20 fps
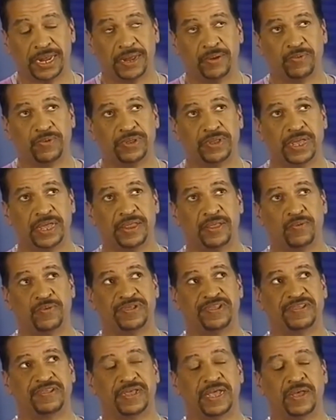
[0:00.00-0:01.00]
It
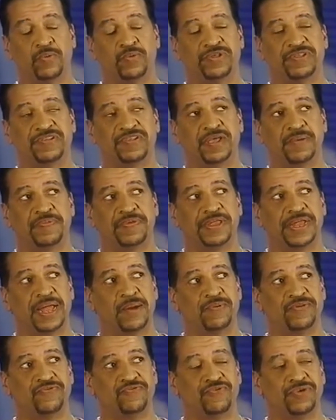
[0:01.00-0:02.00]
wasn't something that I
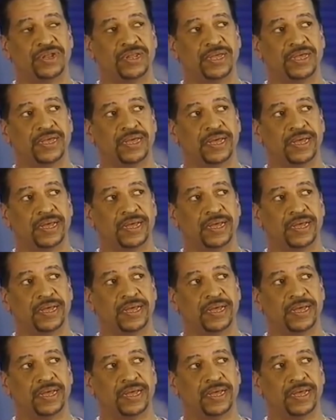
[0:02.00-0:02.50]
was really